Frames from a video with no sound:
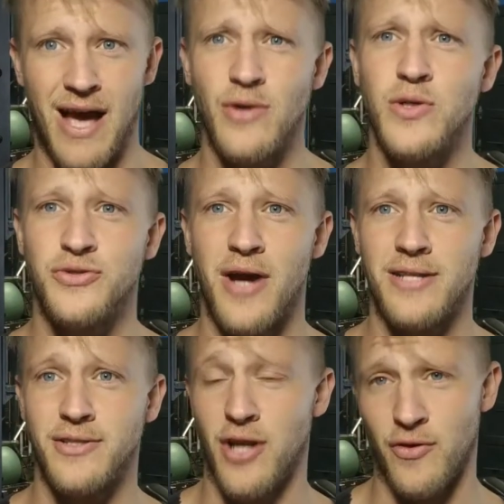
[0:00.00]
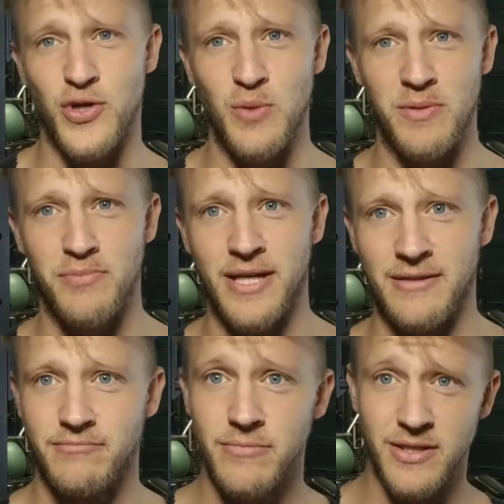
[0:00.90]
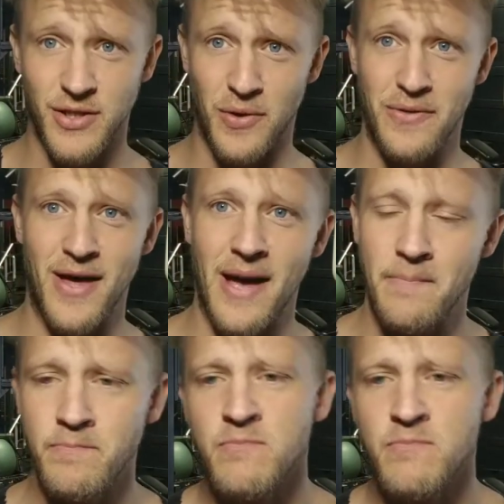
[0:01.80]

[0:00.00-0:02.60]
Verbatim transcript: how to attract another human being. Let's go with that.